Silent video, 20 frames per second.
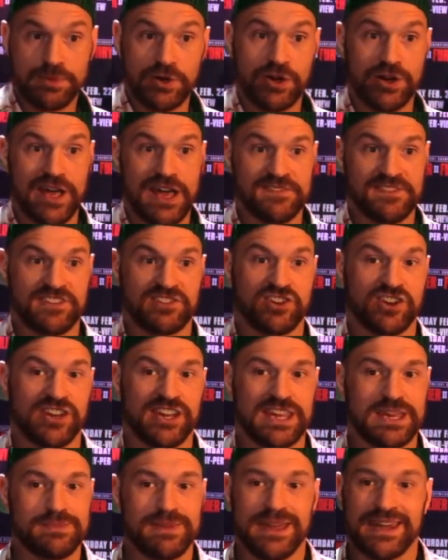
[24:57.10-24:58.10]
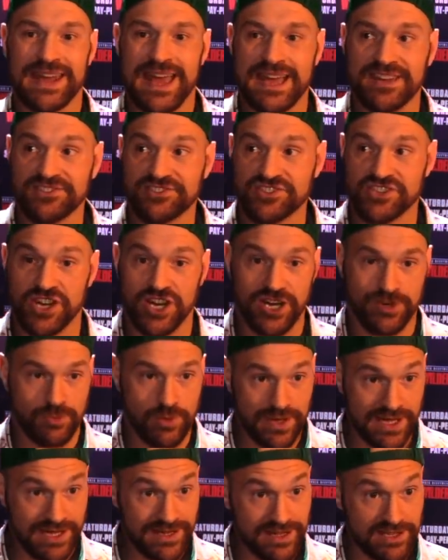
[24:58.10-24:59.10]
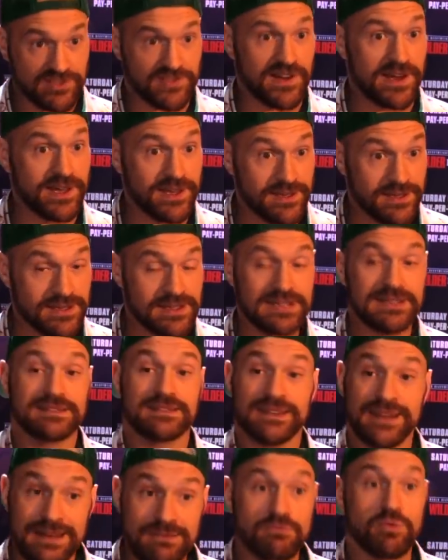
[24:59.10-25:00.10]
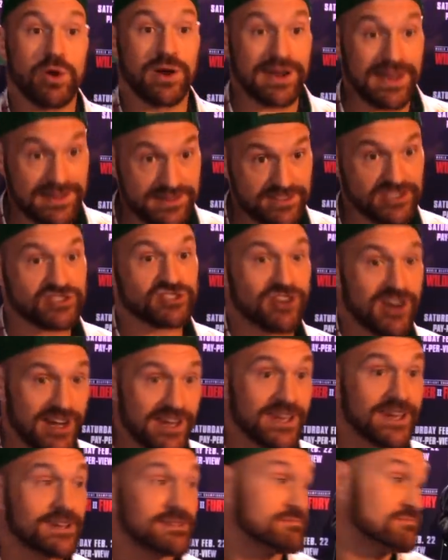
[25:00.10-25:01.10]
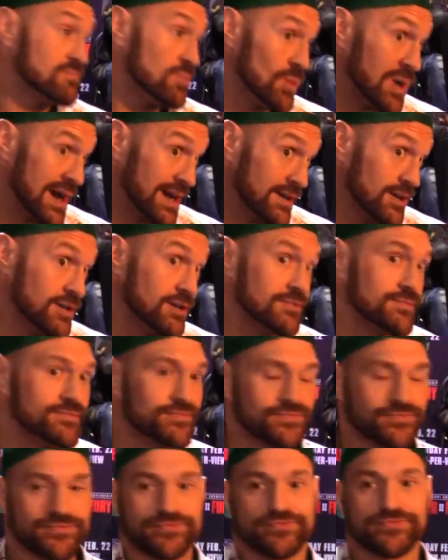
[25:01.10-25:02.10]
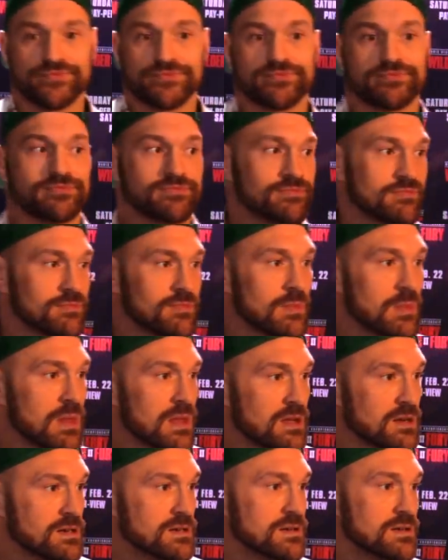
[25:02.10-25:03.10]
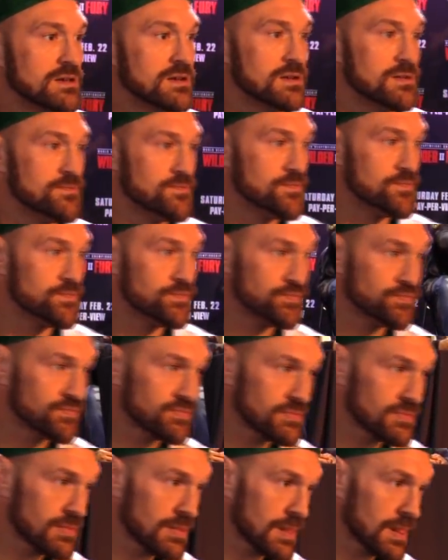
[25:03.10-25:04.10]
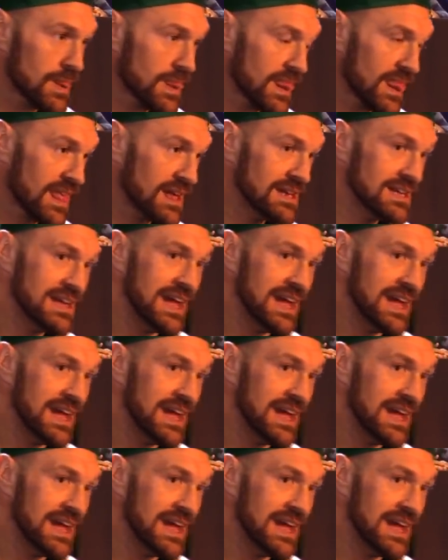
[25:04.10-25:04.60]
But if it's going to give me an edge on winning this fight, then I'm willing to try it. Why not? What are some of the other things that you're doing to prepare for this fight?